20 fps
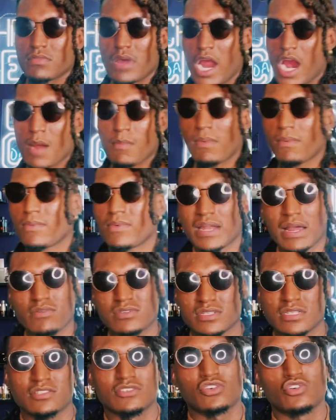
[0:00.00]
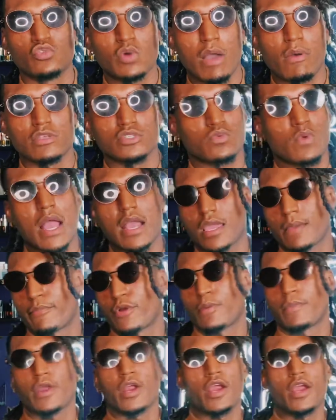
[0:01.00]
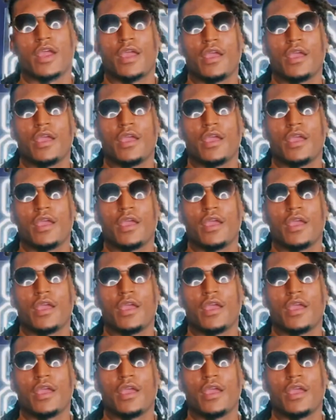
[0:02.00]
I remember when I was in school, I was rocking Burberry.